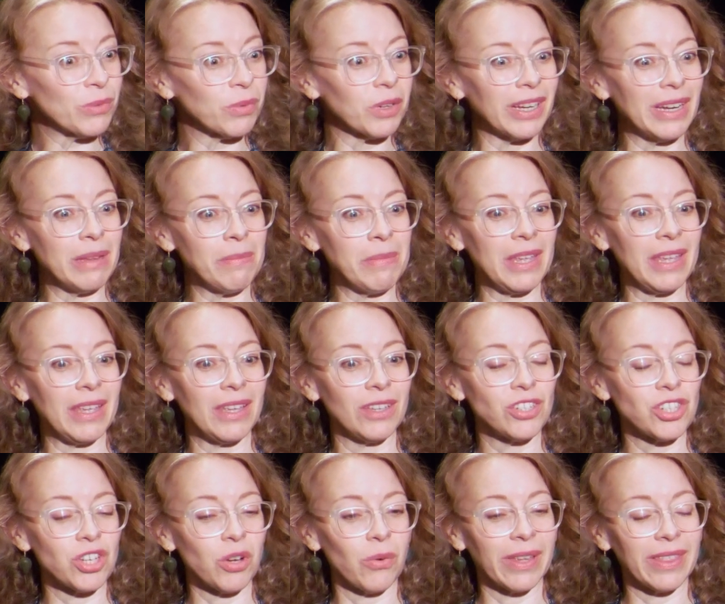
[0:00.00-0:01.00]
we're going to be
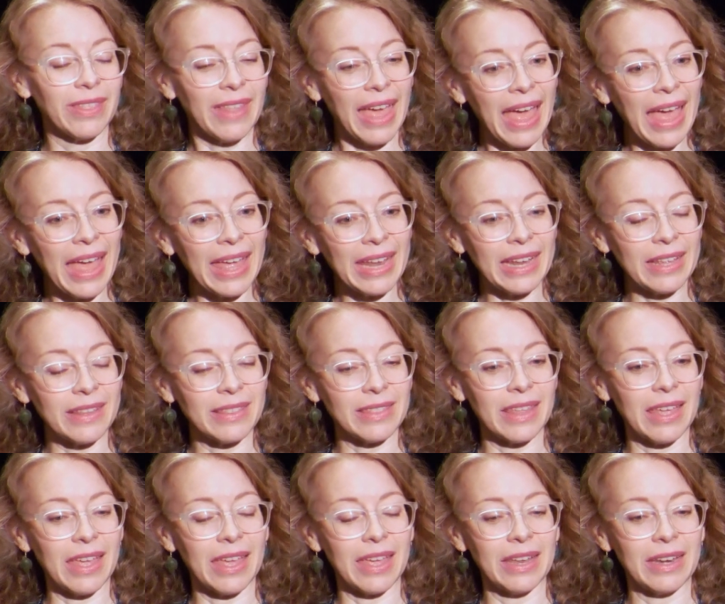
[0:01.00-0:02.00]
showing that, and
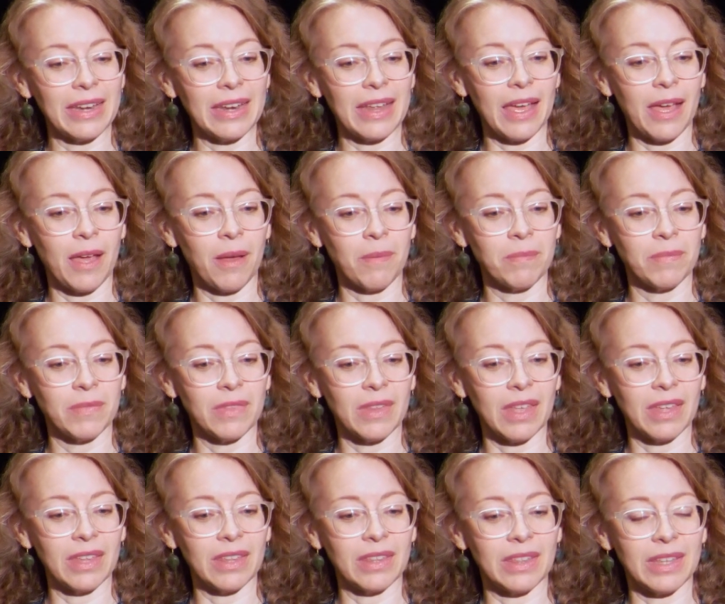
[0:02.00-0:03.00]
then
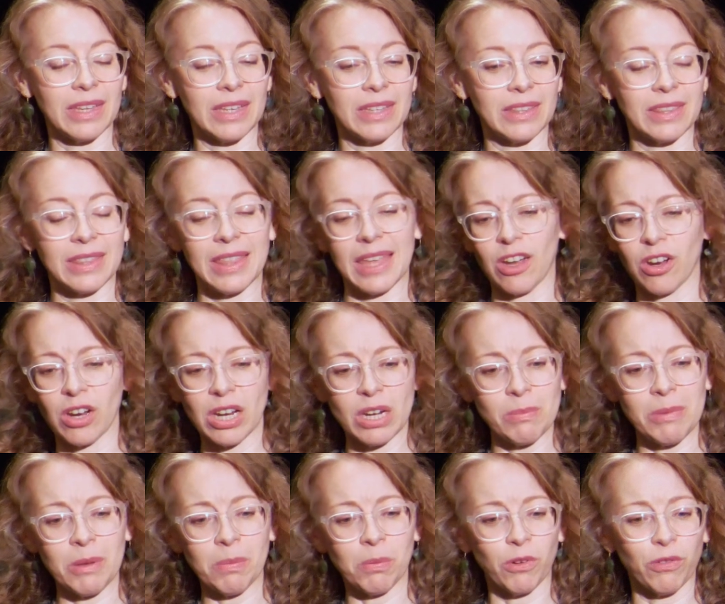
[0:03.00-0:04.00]
they are going to
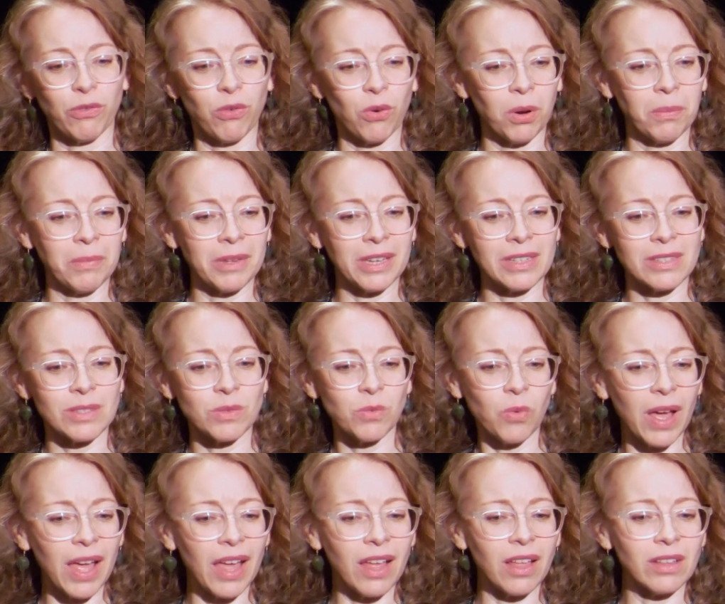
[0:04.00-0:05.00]
be performing as
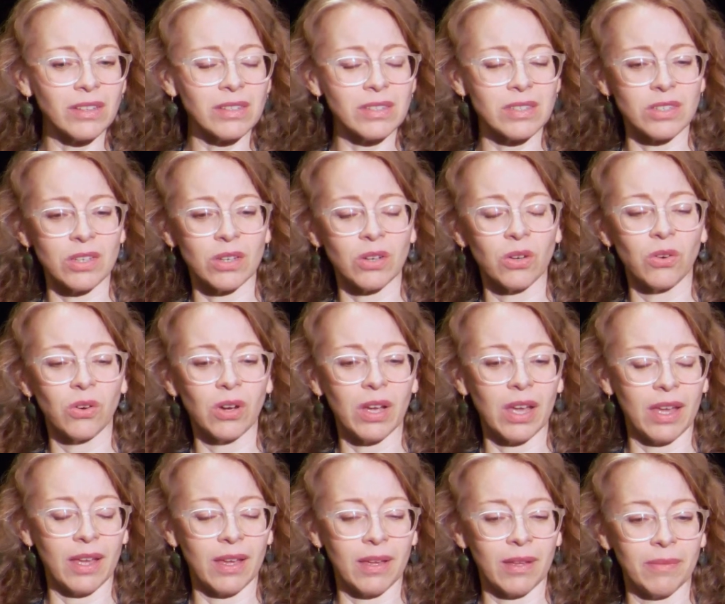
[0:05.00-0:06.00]
well. So
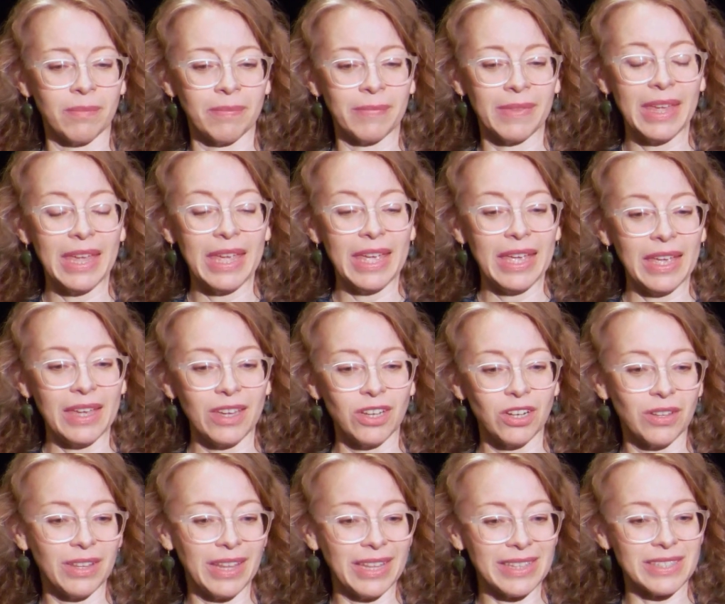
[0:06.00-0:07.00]

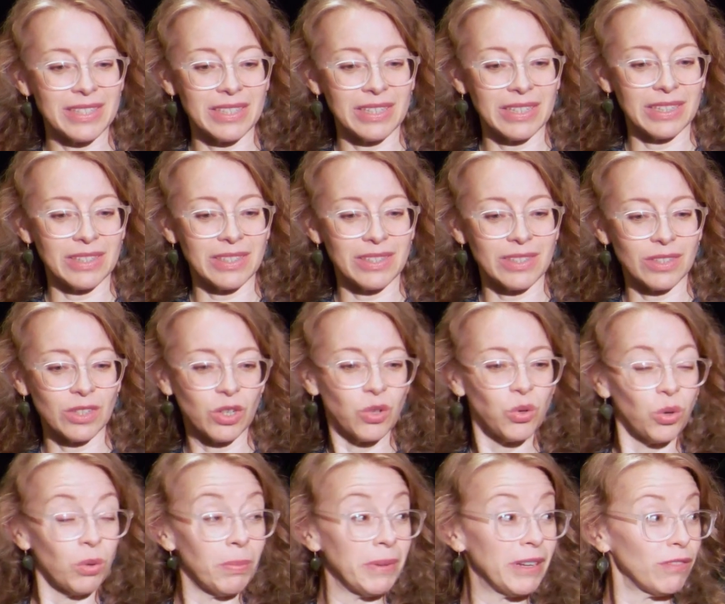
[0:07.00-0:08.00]
it's a
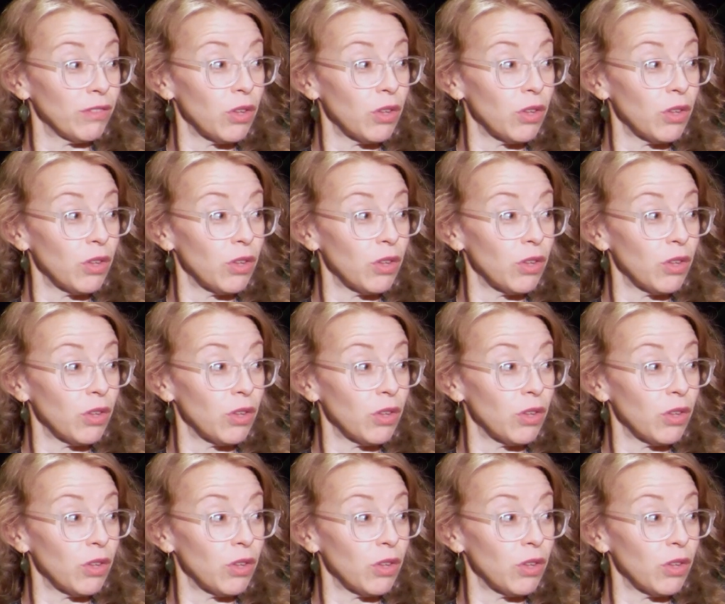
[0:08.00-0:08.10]
cool bit of